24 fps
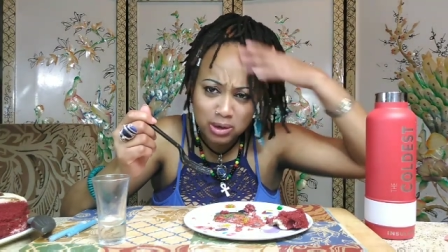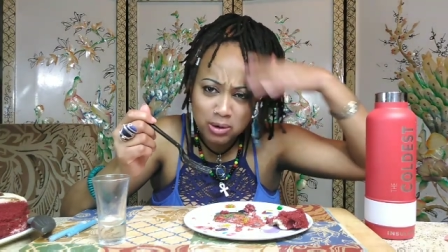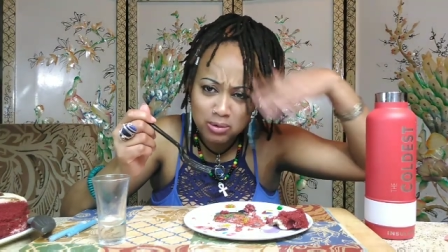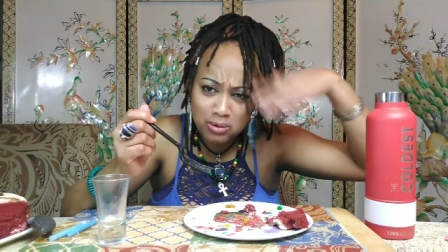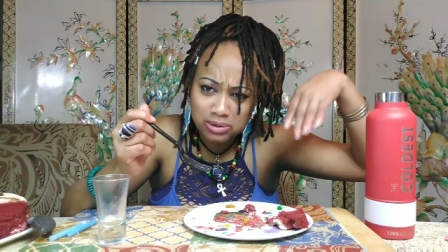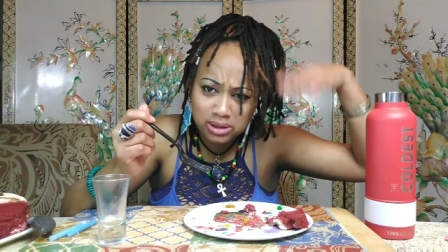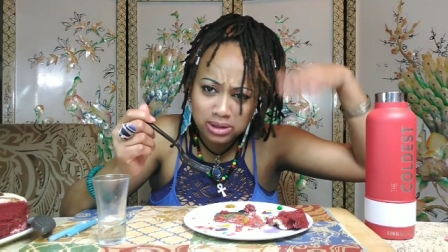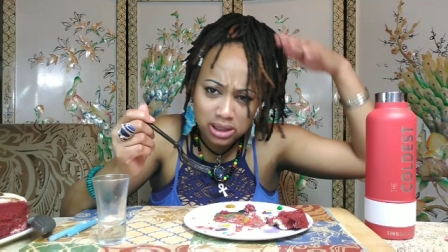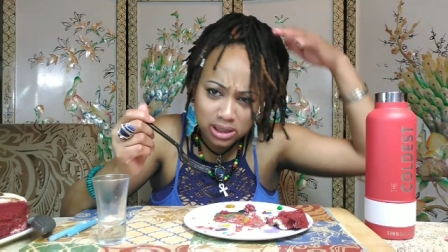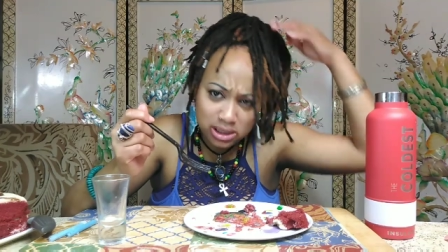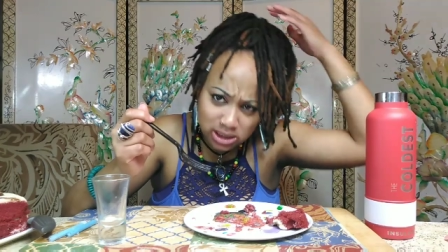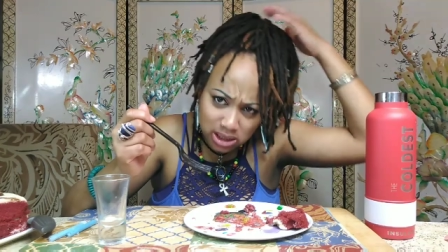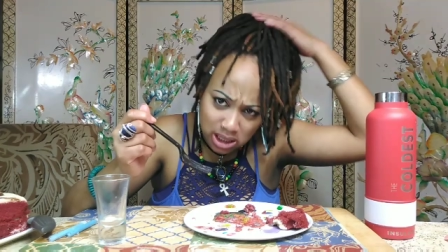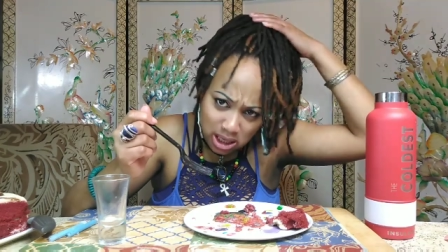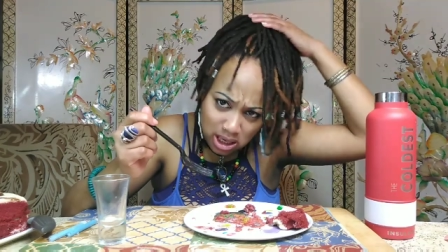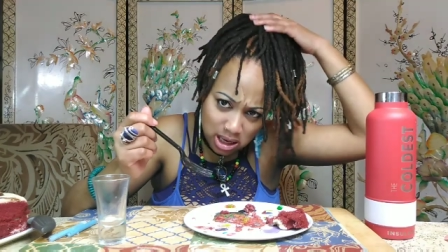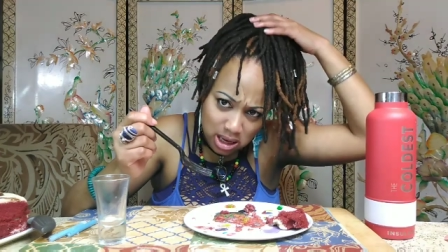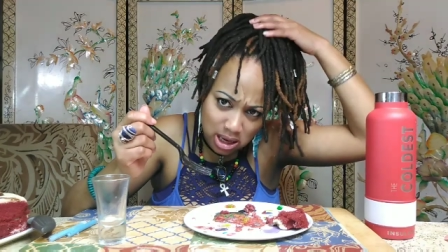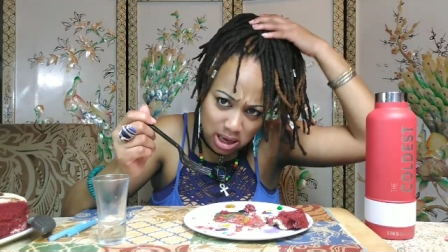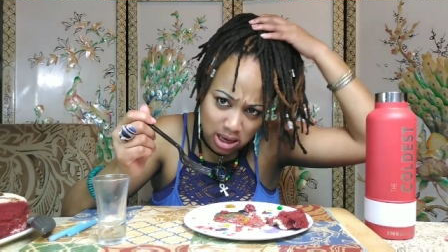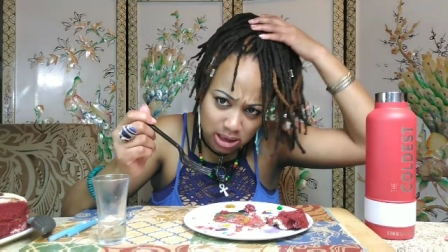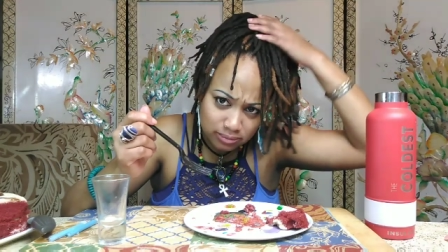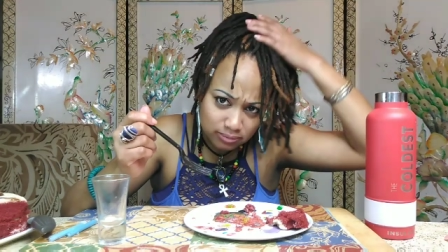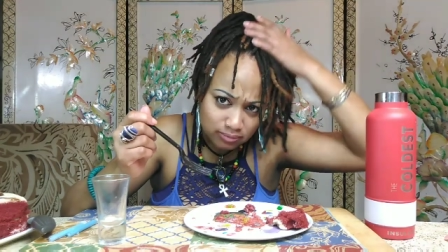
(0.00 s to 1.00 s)
Or six
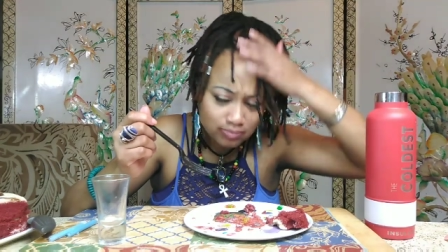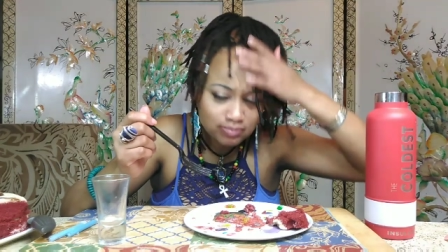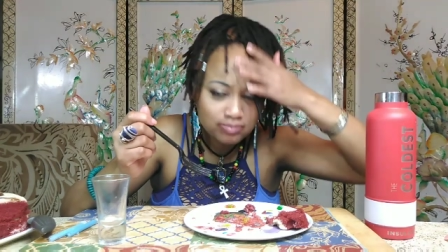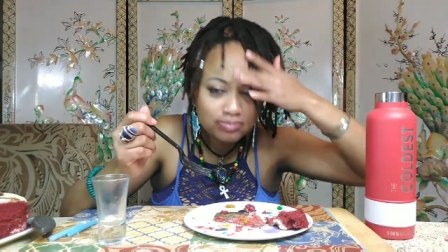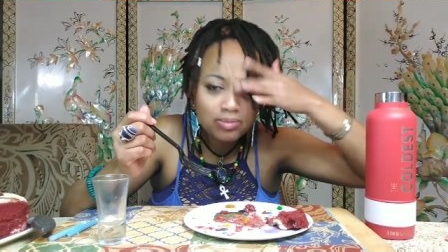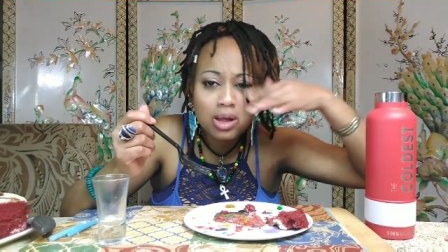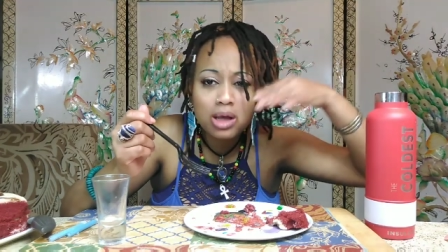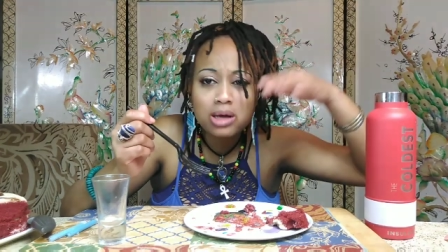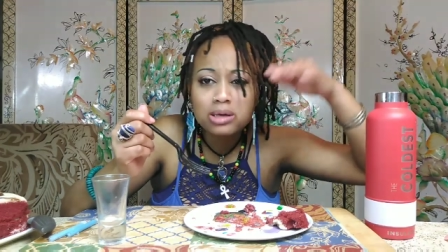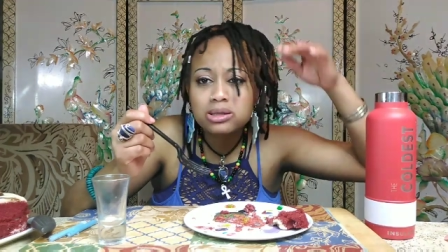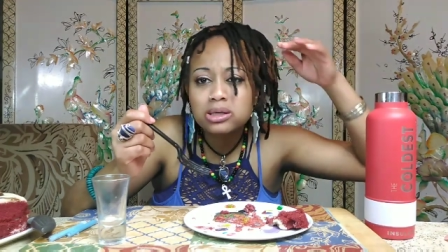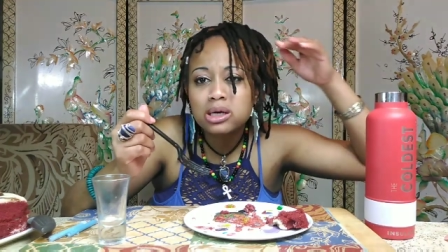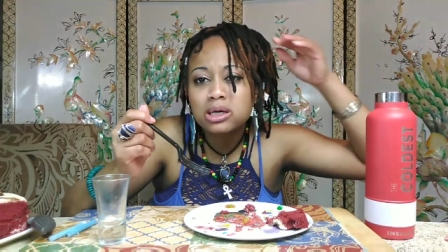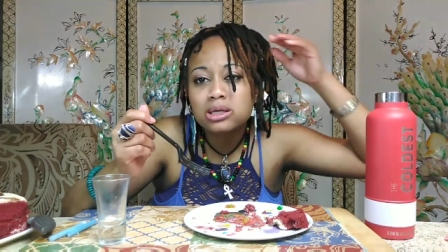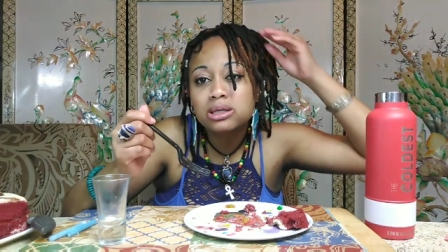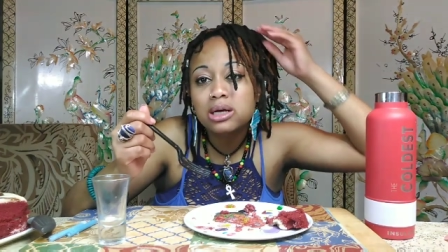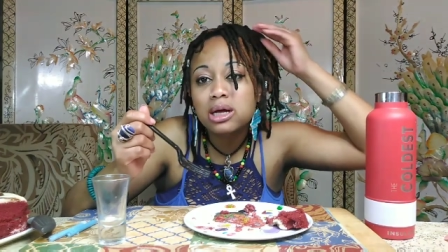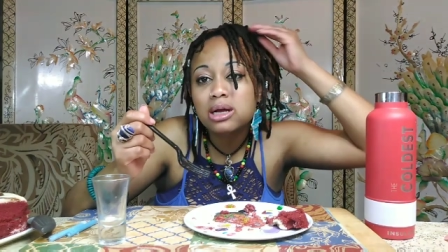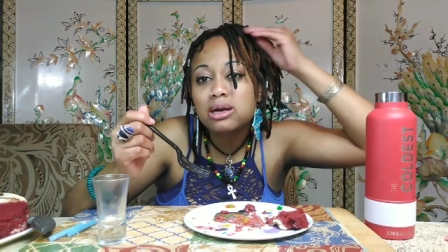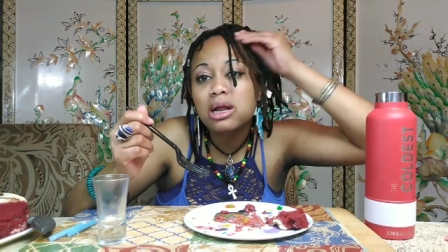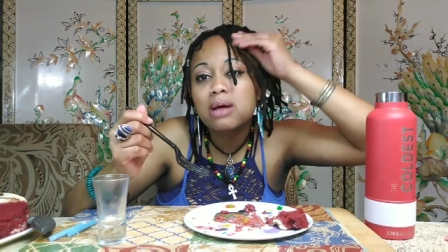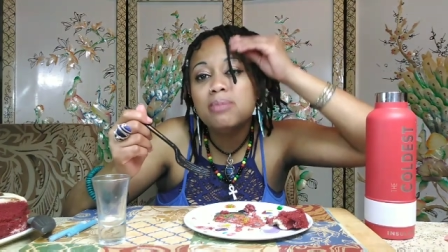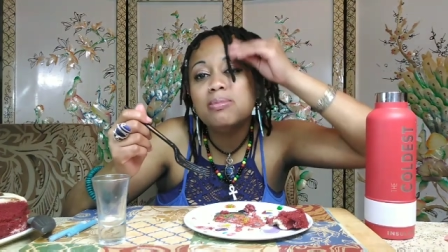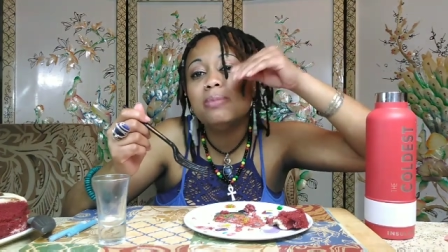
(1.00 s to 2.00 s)
head. Six
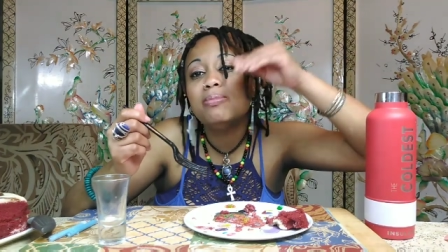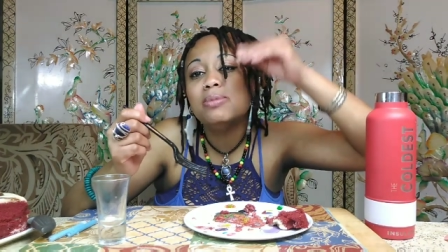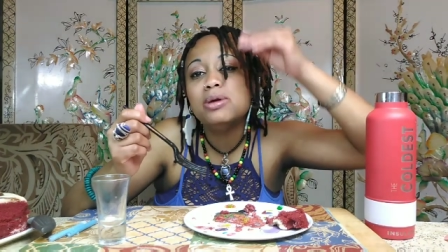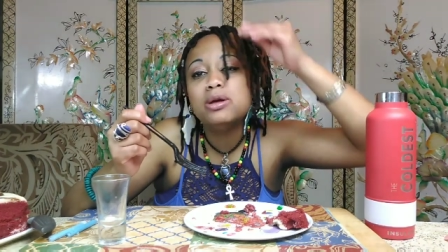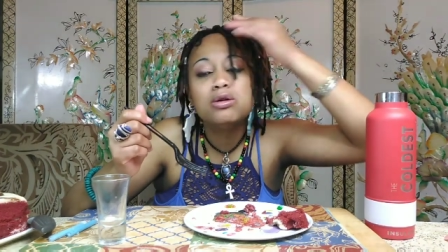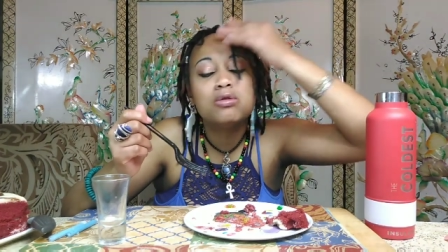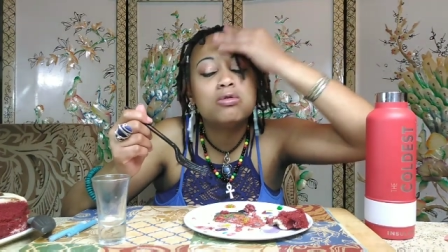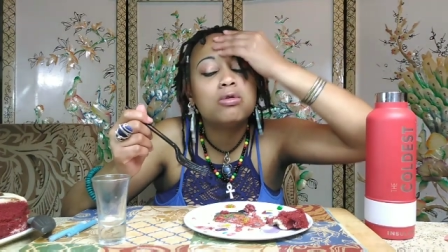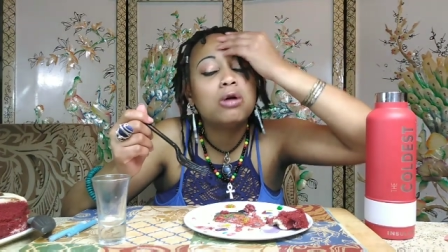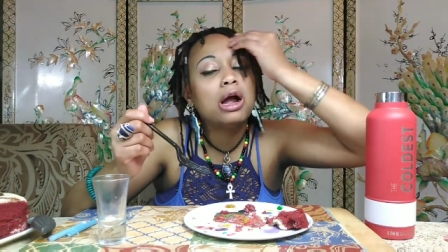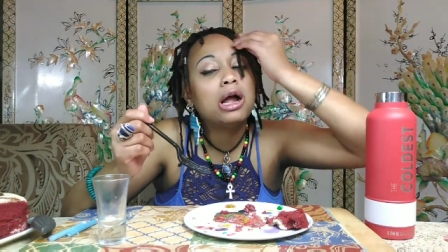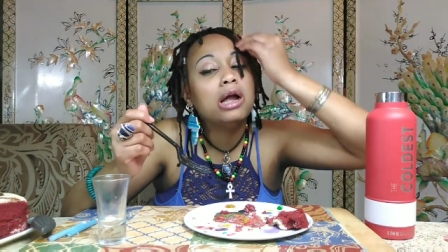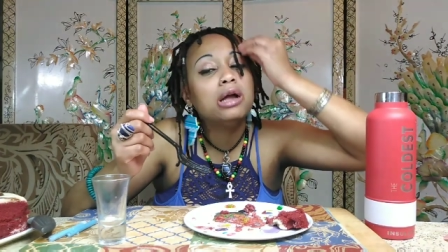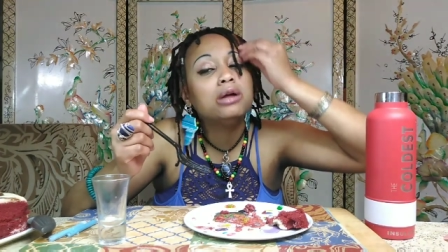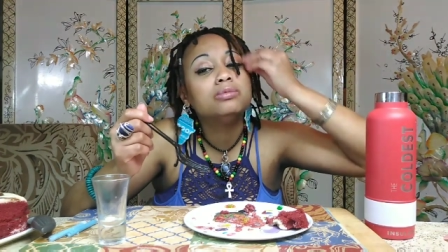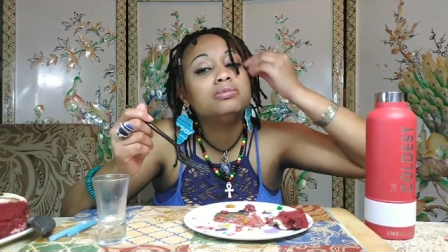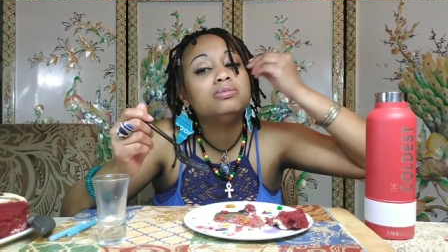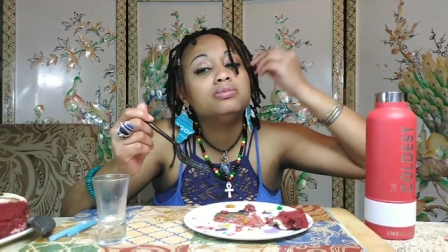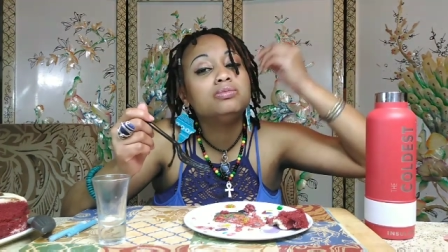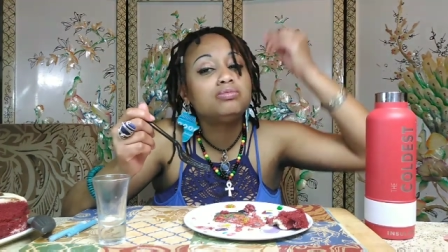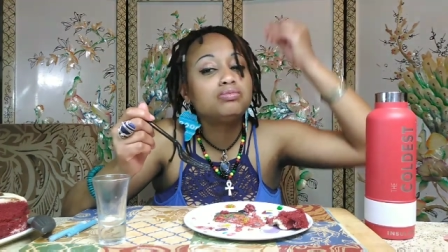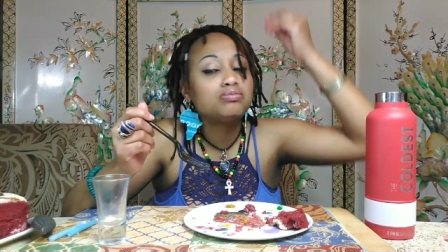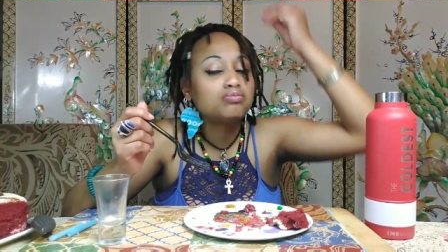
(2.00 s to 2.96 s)
head. Let me be great.